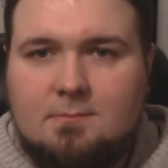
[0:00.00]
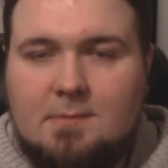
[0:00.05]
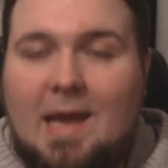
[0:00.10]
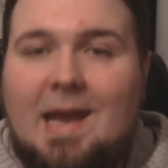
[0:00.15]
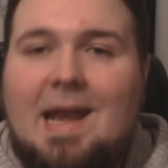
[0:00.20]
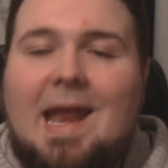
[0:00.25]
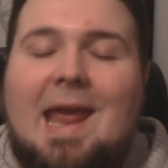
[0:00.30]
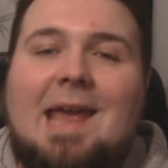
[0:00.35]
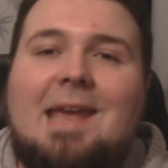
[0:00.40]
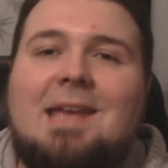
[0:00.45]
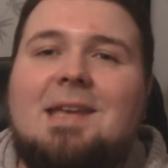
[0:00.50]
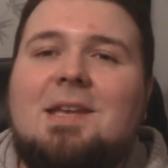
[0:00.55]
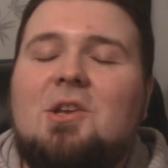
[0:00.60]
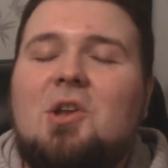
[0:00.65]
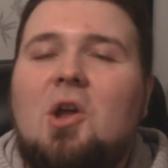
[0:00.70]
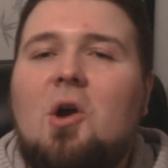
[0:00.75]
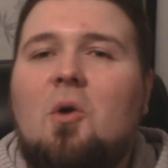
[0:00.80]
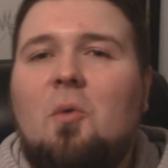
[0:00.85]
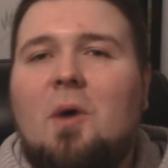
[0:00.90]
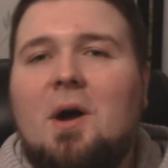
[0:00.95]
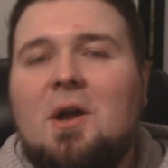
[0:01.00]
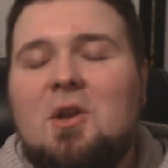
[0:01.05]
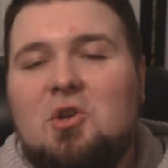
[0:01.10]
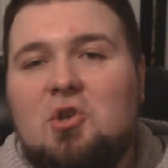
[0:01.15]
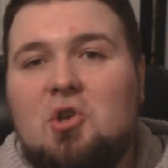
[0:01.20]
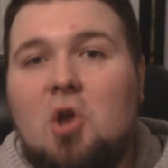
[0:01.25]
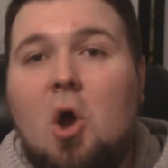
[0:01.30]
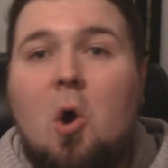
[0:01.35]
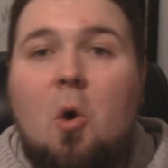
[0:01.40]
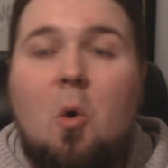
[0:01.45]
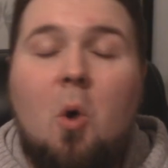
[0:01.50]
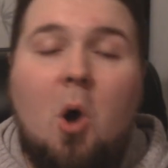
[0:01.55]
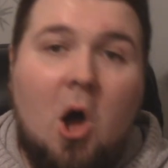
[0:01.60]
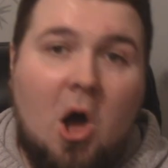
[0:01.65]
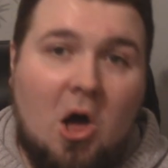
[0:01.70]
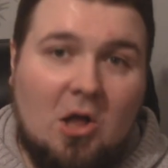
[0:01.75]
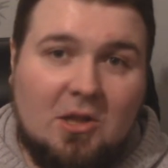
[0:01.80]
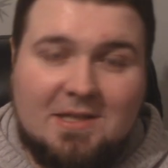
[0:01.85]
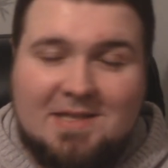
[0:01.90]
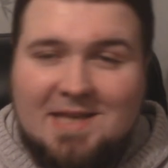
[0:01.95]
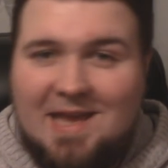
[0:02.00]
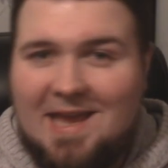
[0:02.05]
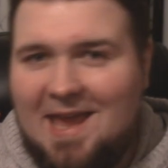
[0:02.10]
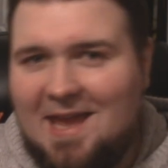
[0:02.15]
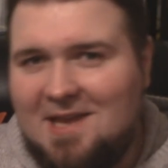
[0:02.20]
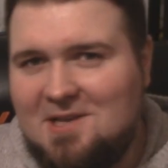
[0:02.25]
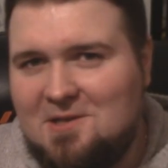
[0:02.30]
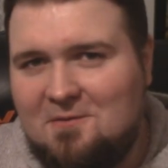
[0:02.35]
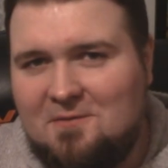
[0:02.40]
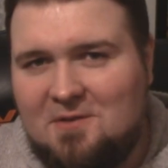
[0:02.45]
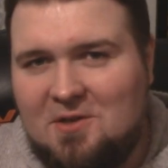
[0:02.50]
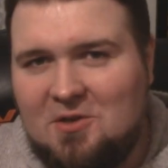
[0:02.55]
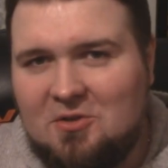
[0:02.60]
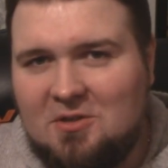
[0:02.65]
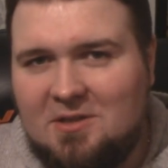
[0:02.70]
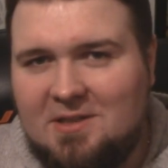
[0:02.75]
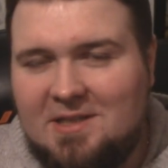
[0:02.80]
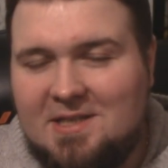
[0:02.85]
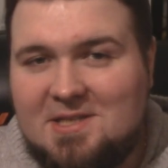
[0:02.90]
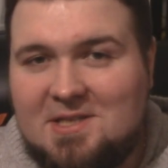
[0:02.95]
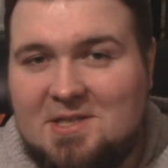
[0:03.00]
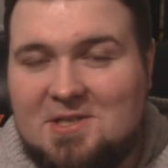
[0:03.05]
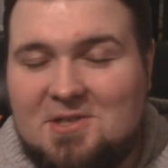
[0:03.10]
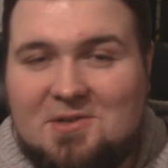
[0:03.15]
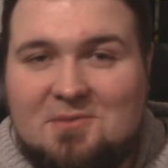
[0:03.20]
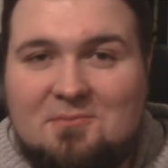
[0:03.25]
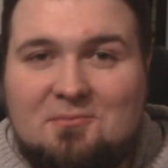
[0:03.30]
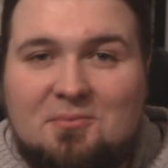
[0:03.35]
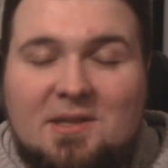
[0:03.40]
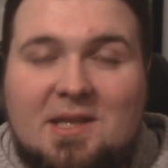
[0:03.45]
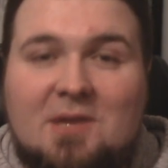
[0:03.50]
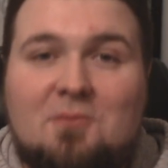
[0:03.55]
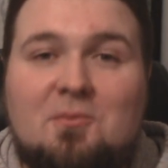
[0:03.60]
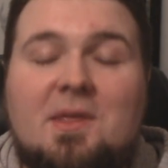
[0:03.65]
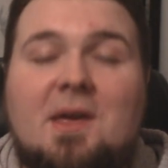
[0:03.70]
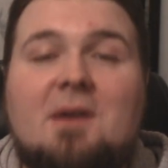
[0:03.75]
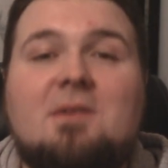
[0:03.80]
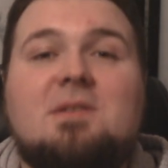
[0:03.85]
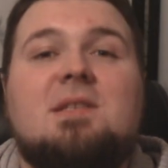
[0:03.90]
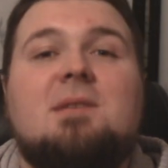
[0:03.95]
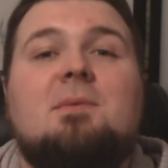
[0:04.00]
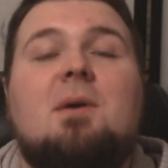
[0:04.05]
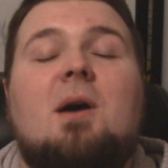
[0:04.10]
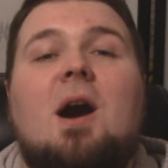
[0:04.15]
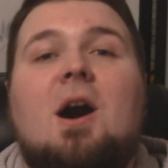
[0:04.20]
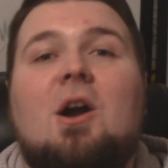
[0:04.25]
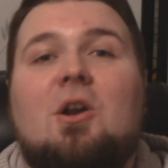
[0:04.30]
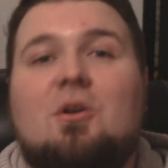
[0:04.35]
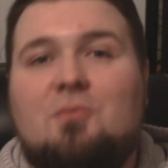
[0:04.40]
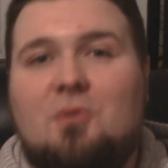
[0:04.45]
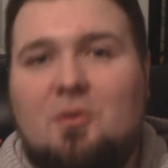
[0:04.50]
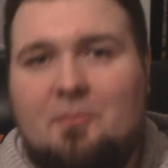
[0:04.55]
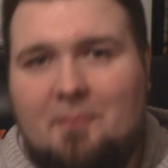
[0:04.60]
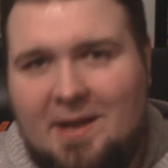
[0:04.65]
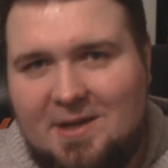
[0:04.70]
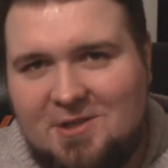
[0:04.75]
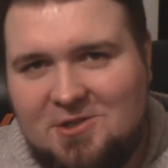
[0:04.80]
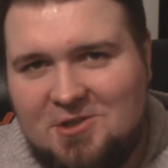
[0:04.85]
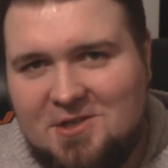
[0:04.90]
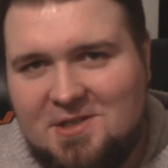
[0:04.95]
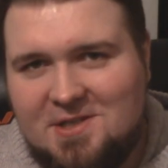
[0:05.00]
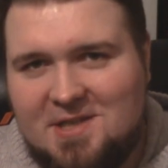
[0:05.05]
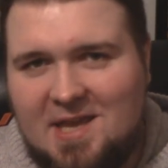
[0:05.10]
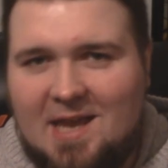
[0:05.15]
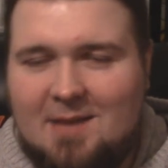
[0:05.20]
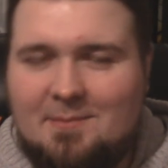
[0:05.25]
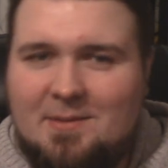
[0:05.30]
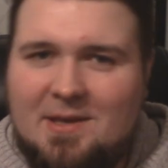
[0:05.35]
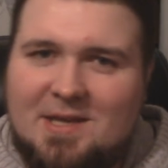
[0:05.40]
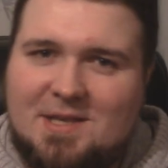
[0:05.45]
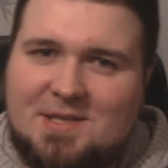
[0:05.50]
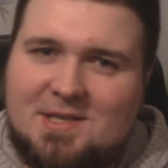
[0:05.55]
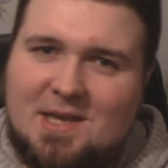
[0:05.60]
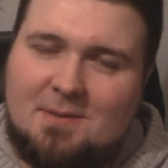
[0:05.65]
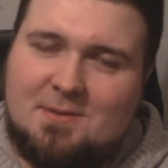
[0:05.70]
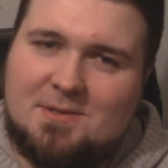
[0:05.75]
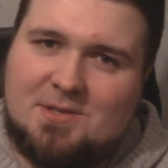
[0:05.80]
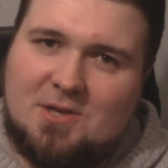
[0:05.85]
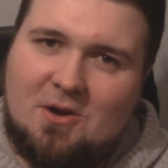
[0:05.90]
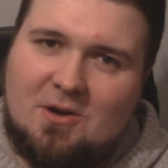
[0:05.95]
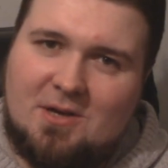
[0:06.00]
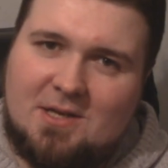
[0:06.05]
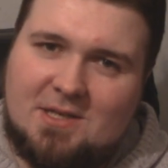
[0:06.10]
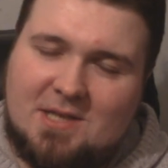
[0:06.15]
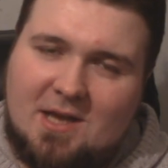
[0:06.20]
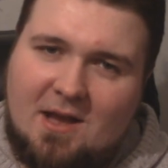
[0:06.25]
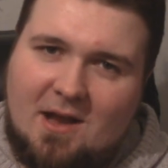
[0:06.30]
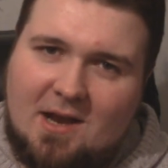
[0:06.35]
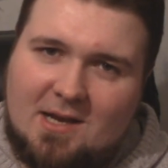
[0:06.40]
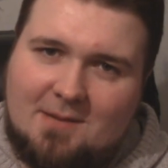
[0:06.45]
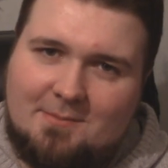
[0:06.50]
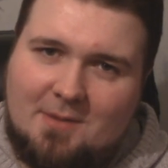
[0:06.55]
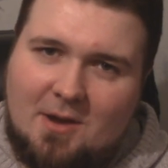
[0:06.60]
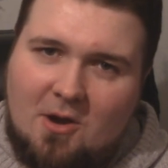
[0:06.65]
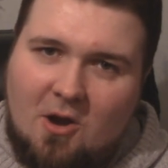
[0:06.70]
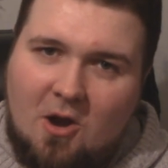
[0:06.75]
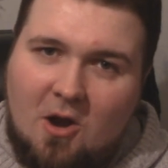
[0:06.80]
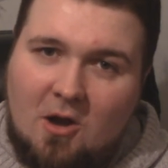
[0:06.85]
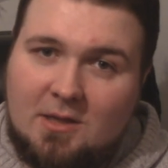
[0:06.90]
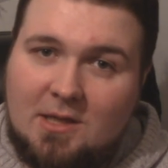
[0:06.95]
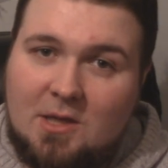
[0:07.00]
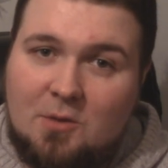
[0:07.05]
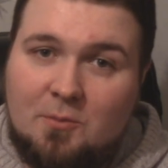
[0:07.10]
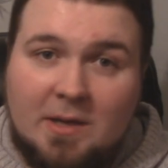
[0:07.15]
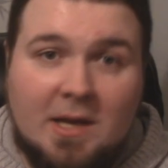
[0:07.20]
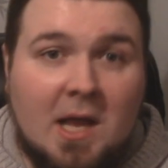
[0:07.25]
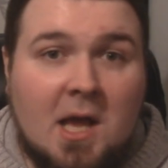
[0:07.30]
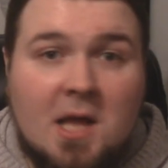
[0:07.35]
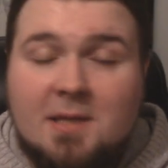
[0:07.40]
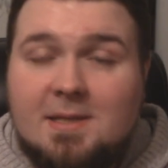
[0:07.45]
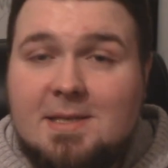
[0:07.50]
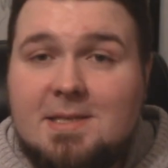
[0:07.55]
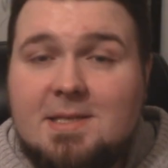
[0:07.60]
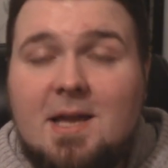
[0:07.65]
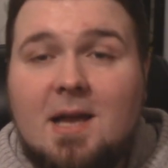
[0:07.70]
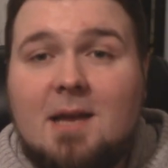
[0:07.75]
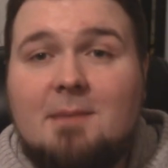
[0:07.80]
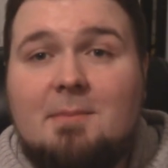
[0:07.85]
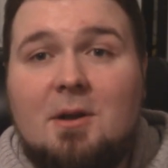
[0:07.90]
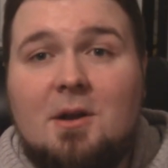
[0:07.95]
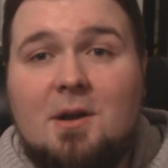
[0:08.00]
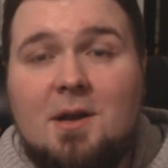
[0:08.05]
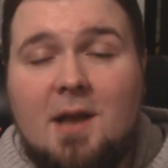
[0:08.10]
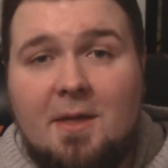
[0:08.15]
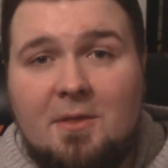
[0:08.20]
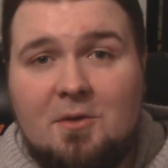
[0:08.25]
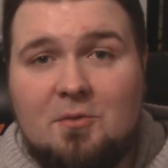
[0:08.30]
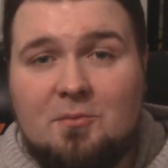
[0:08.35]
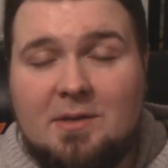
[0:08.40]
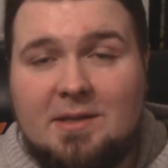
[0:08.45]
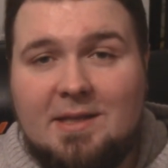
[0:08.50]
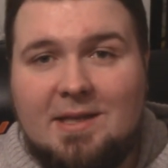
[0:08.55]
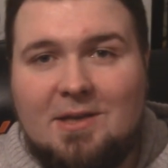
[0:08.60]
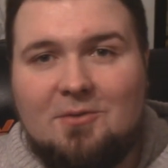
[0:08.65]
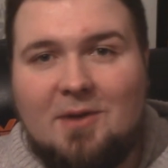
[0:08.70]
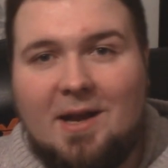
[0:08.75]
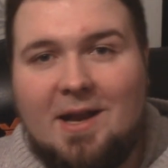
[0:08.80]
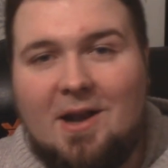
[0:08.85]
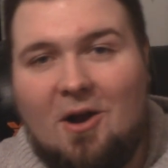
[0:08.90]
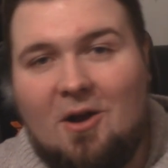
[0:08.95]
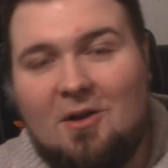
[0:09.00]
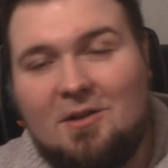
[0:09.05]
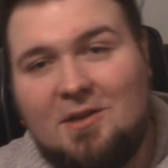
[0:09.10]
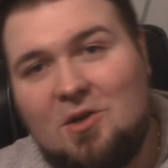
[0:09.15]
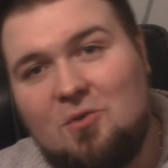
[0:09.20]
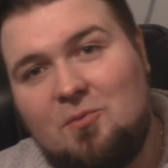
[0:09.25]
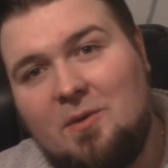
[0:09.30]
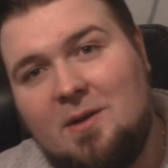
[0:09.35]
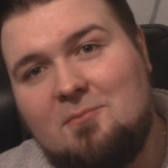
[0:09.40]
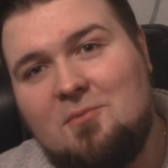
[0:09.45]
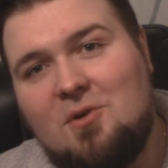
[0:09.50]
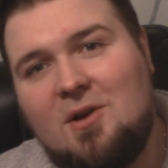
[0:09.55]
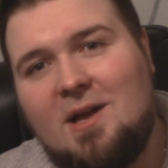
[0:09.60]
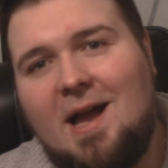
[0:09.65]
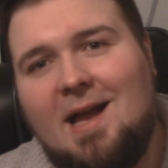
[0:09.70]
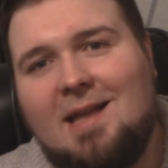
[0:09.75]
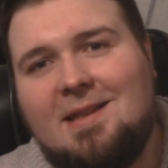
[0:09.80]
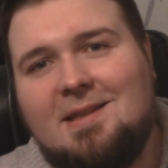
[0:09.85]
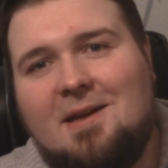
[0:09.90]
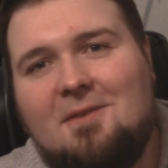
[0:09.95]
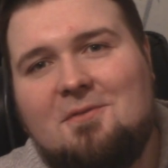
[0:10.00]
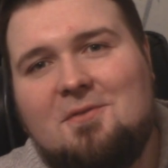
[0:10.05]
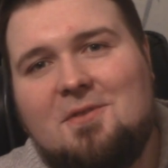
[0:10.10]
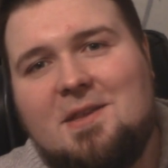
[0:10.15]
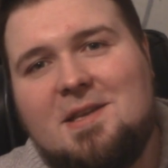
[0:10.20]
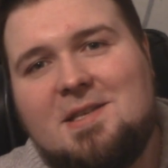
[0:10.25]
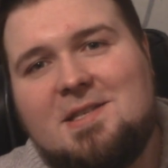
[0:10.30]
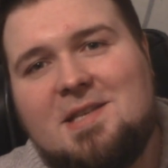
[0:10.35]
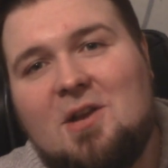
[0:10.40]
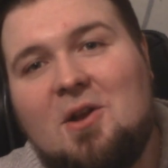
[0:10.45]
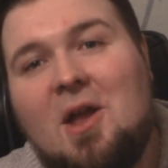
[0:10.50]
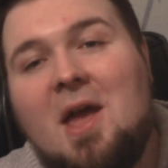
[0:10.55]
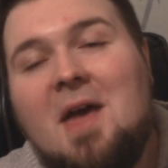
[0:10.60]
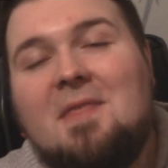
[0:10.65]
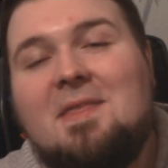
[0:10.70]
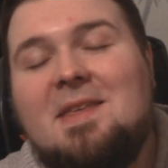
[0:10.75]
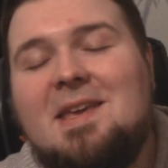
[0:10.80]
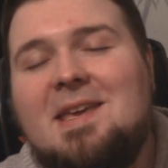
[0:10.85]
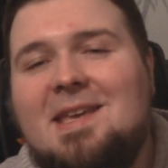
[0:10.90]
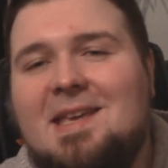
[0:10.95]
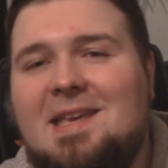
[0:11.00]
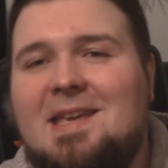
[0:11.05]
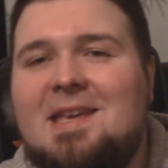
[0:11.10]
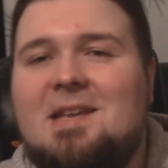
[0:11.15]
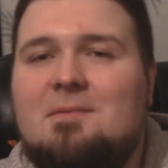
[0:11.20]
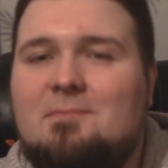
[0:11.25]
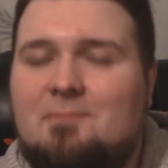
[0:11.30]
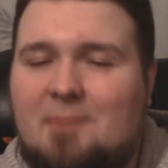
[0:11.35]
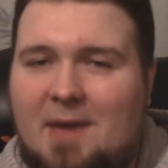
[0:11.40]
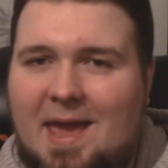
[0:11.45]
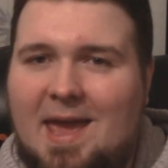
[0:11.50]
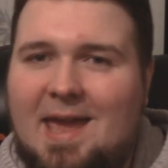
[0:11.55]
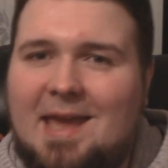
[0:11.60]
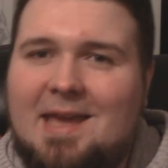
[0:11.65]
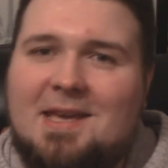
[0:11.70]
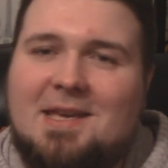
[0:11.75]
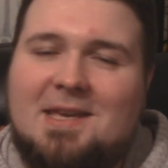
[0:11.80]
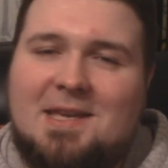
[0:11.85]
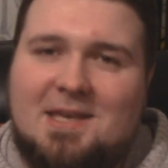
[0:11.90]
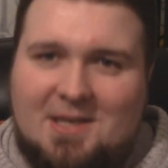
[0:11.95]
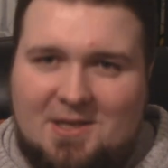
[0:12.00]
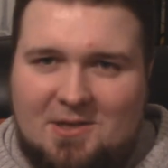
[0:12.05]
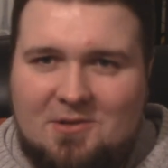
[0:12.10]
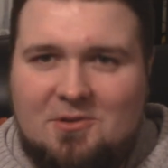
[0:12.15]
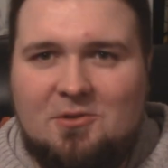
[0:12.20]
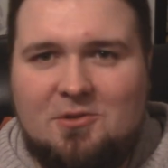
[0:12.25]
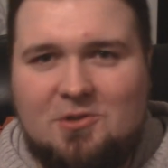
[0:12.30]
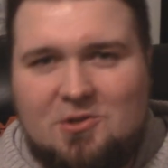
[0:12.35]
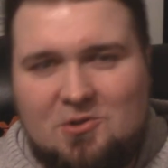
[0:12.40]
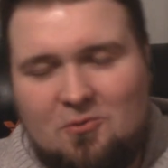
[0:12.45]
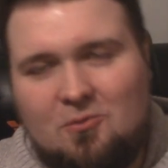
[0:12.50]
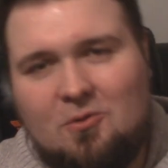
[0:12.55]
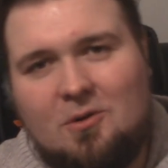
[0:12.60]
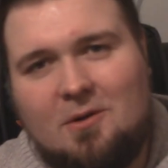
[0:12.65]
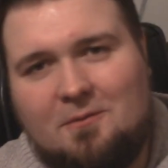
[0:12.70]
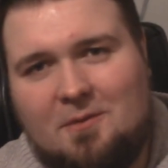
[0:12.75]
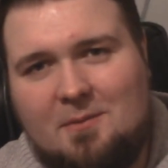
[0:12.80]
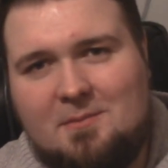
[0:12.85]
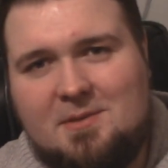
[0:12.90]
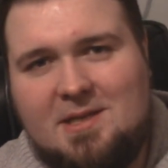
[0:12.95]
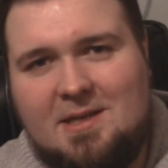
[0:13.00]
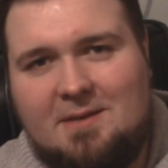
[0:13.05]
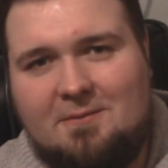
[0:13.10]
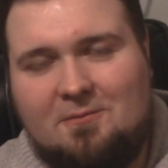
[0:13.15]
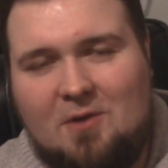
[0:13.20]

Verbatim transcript: And hey, you know what? No holiday end-of-year list is complete without some honorable mentions, and because I was already talking about Harley Quinn, let's talk about another really great Harley Quinn book I loved this year, The Eat, Bang, Kill Tour from T.